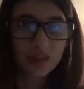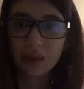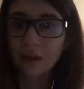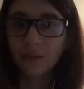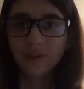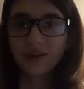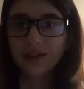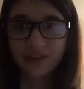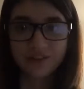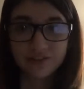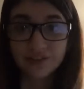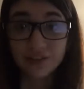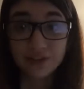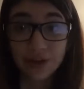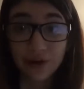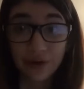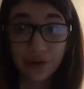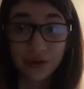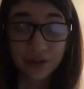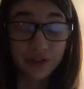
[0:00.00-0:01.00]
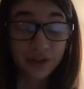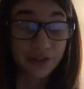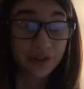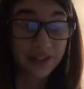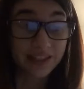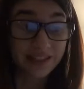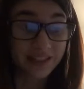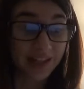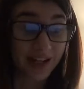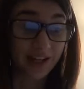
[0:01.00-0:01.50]
we have no clue
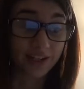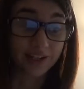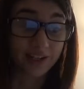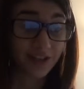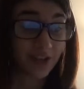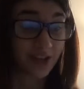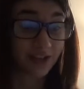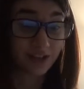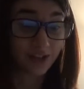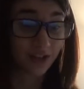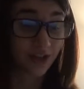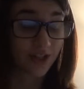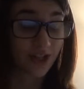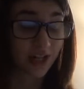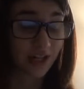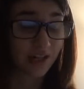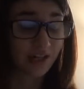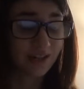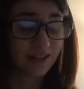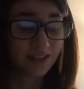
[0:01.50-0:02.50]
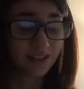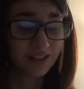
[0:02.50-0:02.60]
his ancestry,